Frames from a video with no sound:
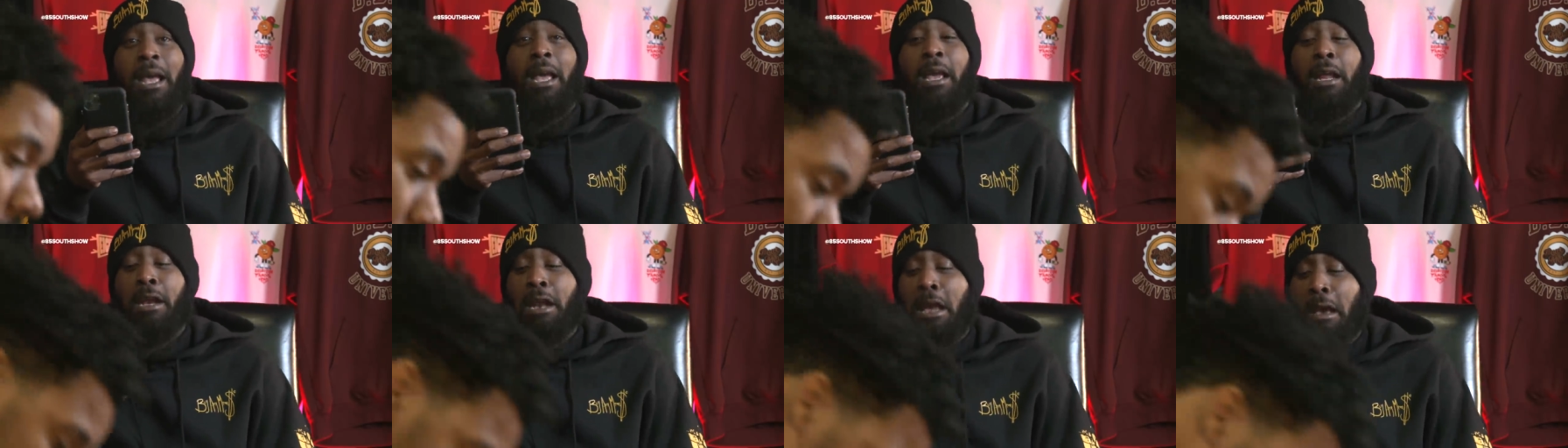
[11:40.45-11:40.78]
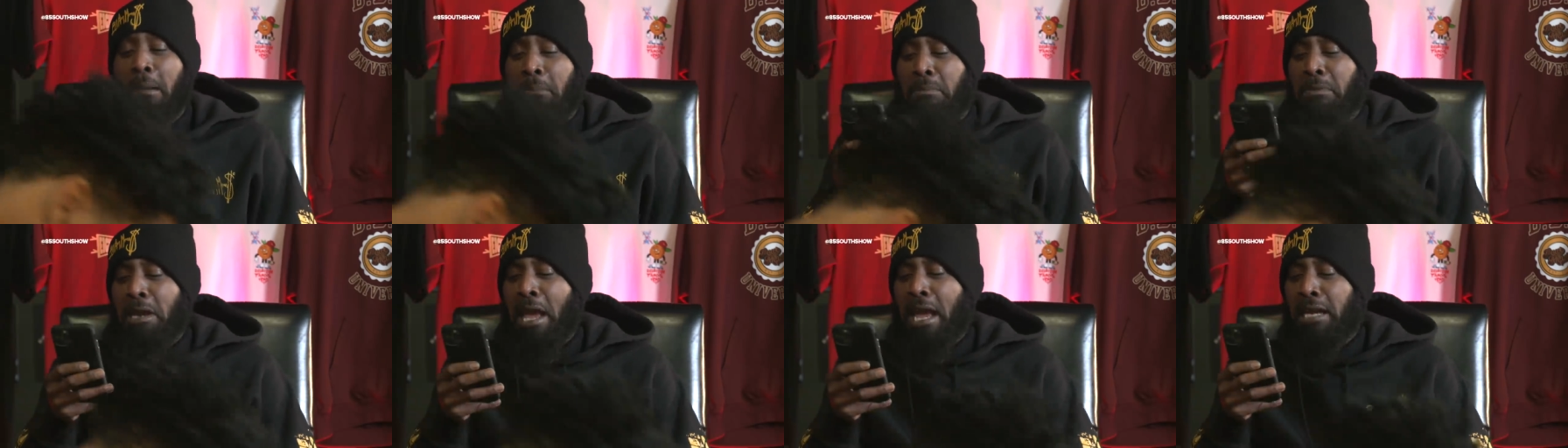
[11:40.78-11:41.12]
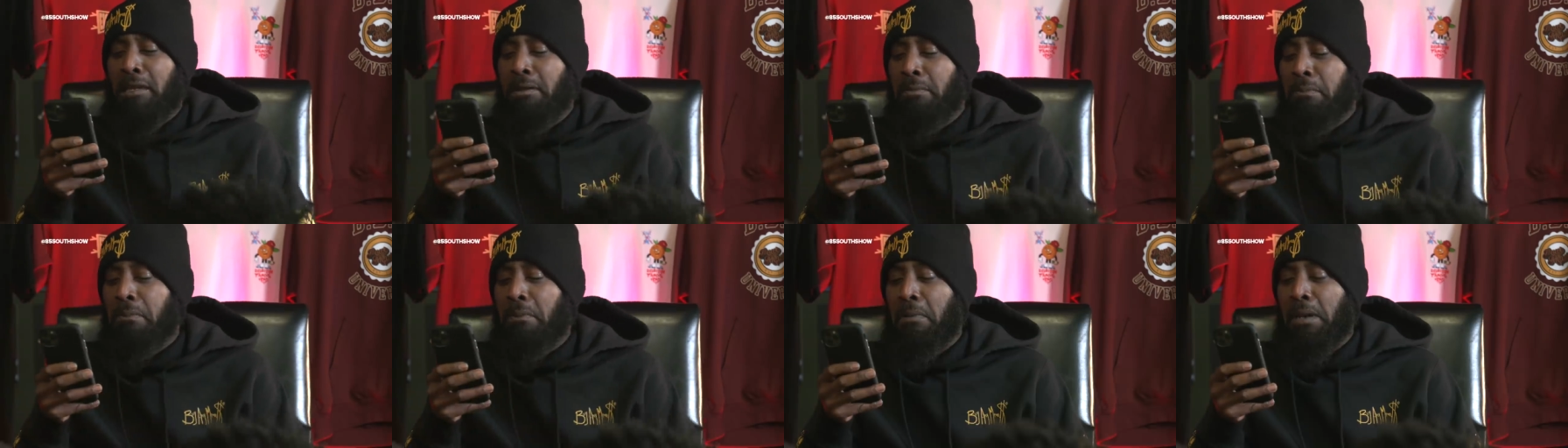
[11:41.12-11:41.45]
and I'm
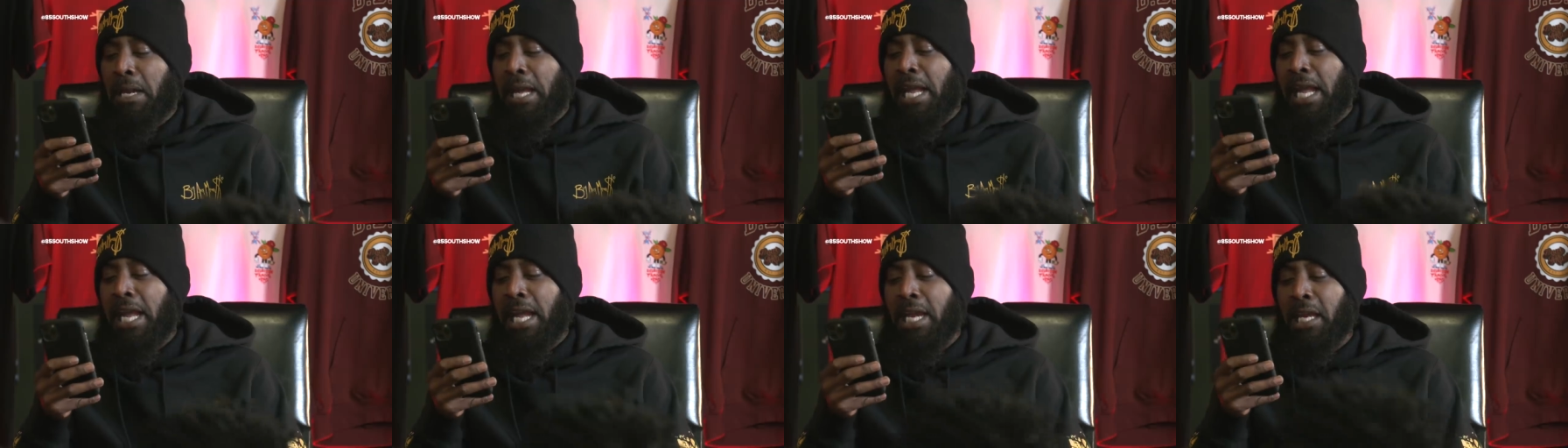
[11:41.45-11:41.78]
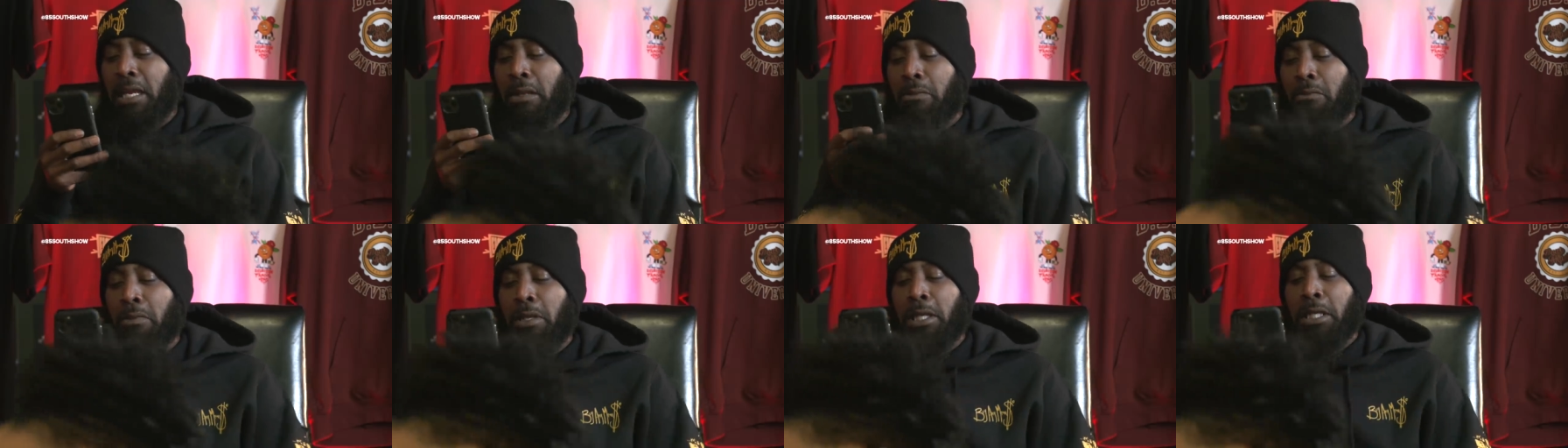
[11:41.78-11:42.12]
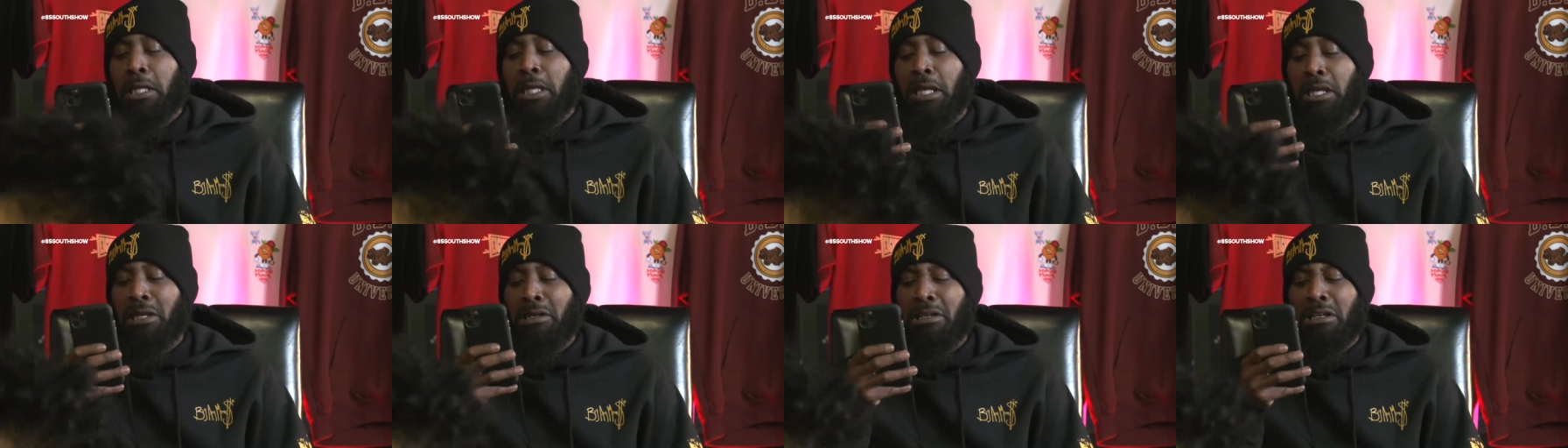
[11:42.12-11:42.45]
not playing. Ooh. We
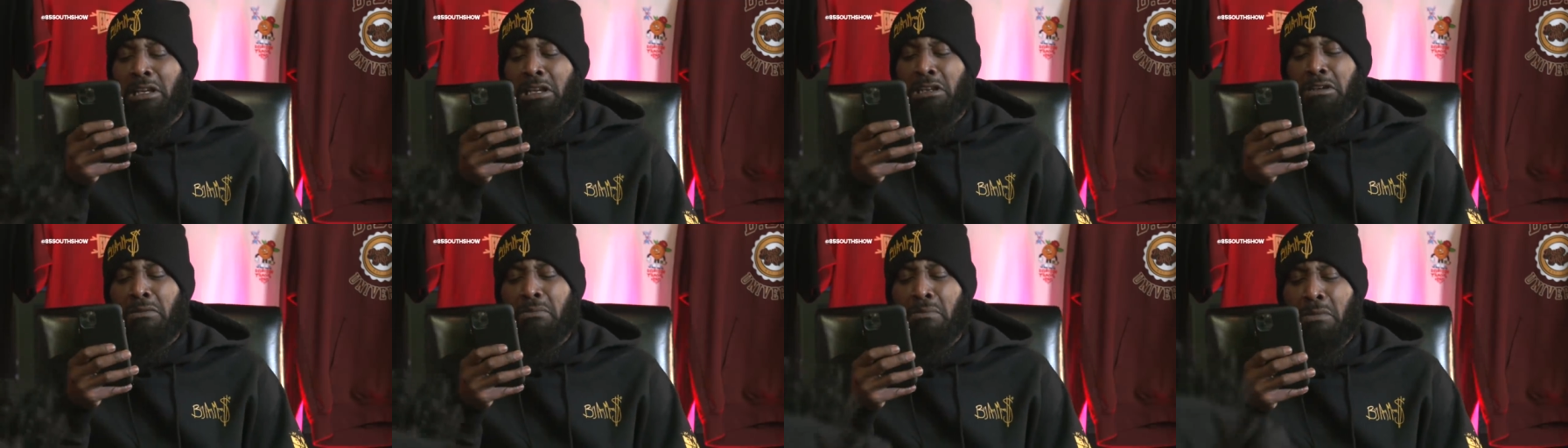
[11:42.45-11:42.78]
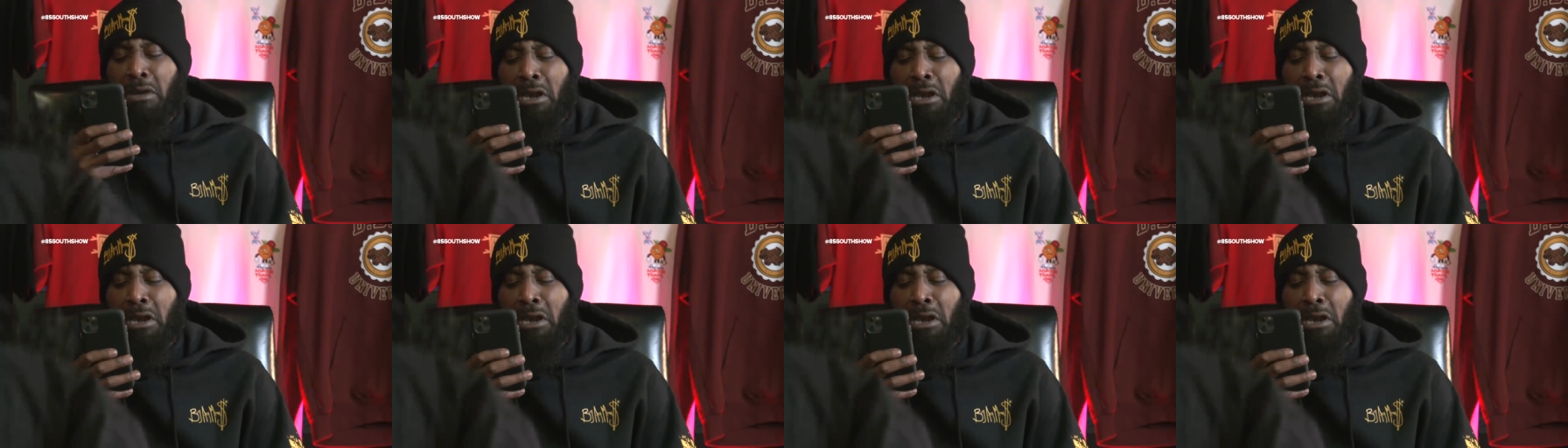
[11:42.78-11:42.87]
can get